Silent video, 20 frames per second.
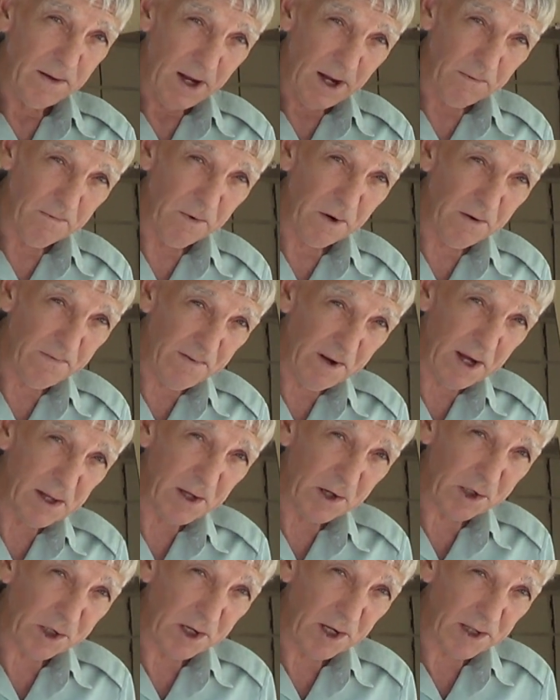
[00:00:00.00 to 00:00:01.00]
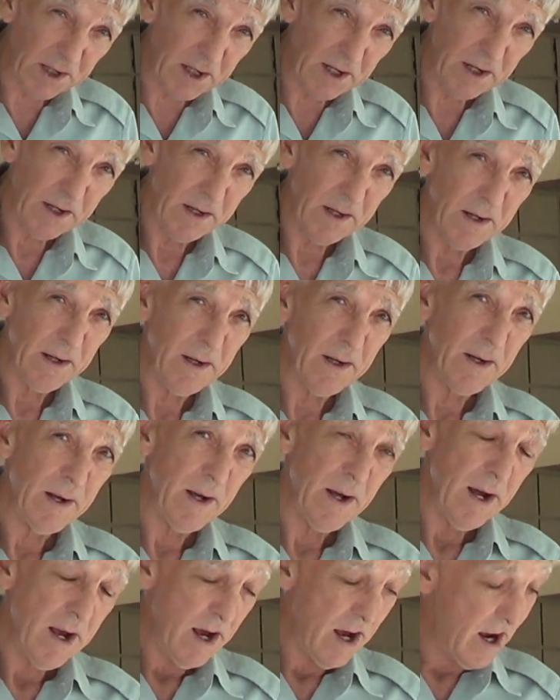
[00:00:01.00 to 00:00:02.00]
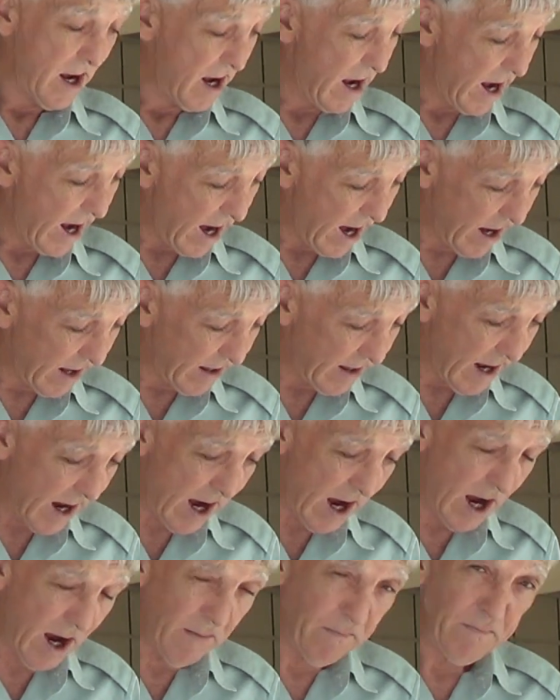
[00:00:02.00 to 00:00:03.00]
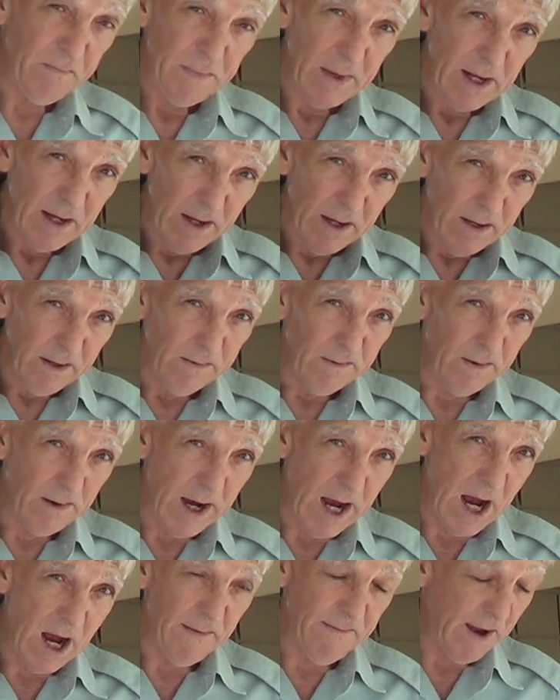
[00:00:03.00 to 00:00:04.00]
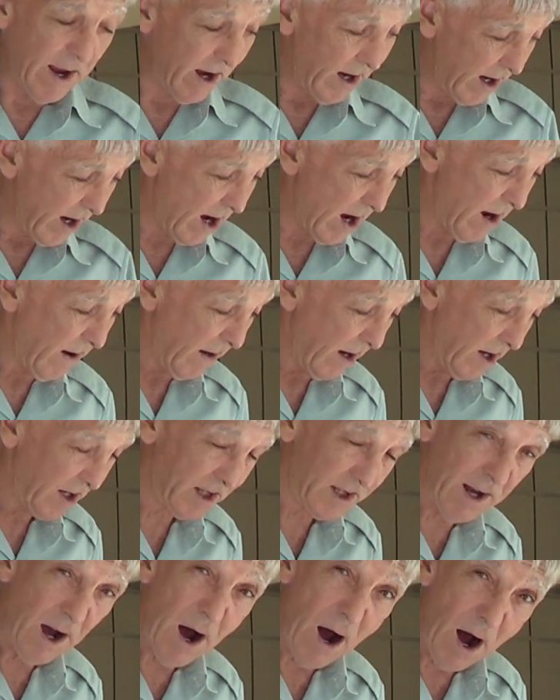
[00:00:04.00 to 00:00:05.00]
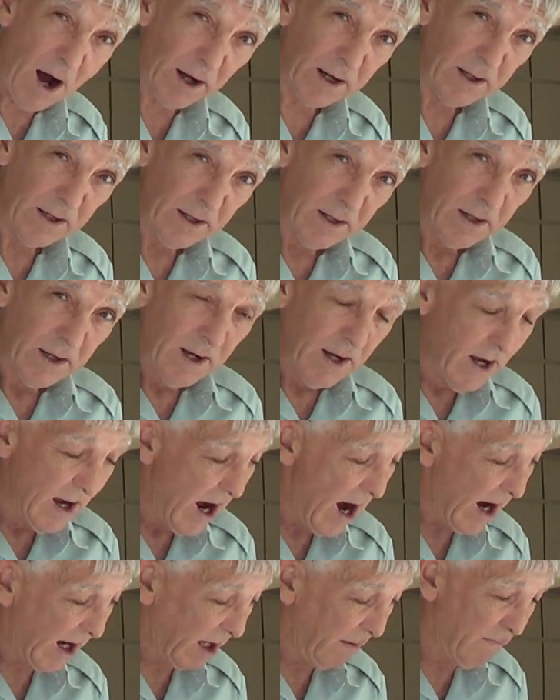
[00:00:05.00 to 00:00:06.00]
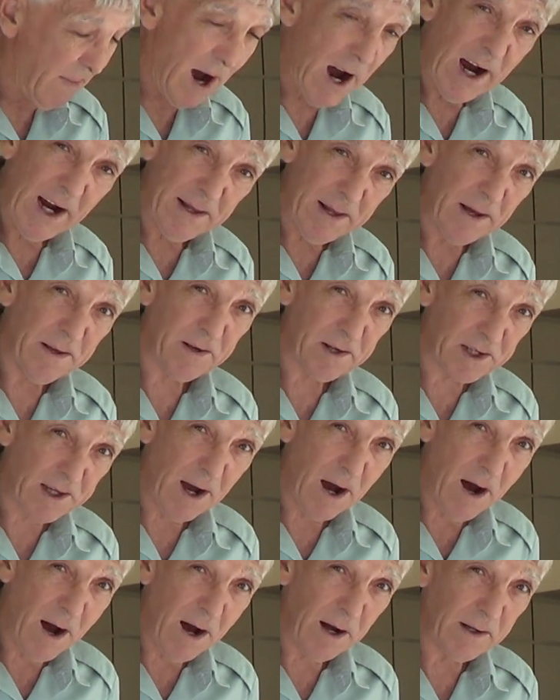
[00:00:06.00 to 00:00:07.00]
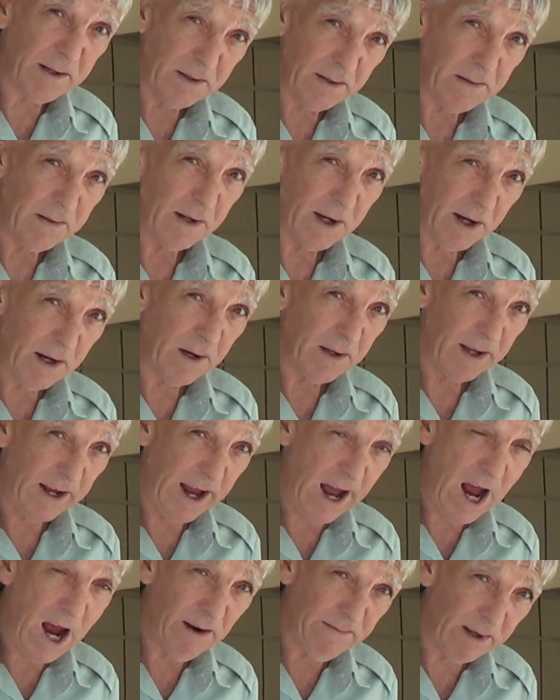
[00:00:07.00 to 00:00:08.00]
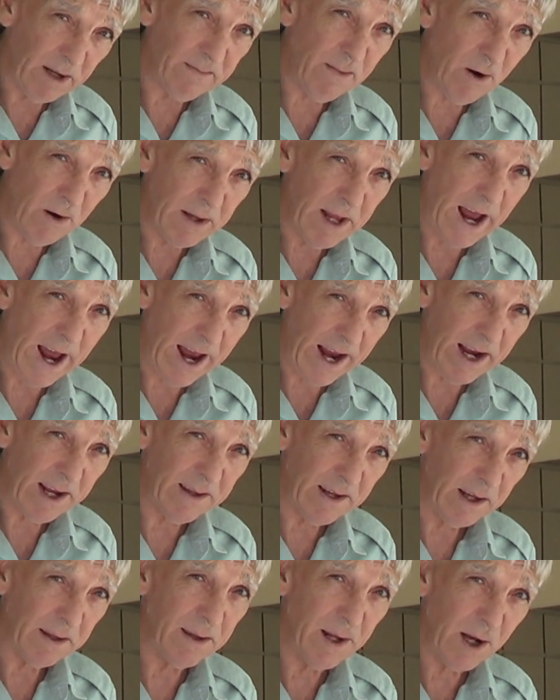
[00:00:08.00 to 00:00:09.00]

and refinish it, and we'll have a stock. I could buy another stock, you know, they have them on hand at